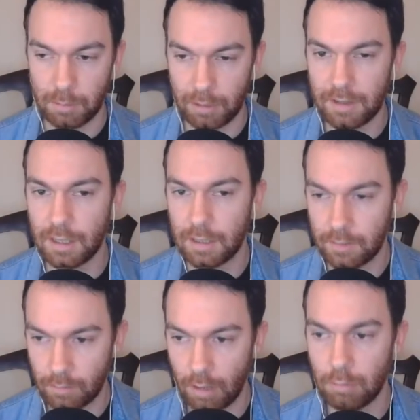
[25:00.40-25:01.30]
me, but I think
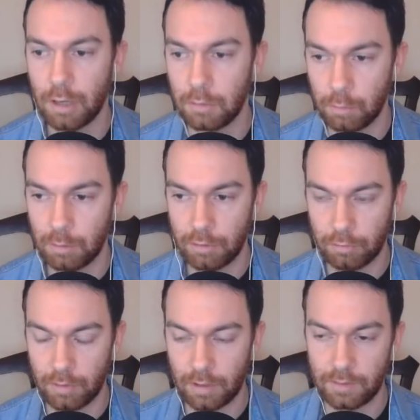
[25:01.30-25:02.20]
it's around 1.3.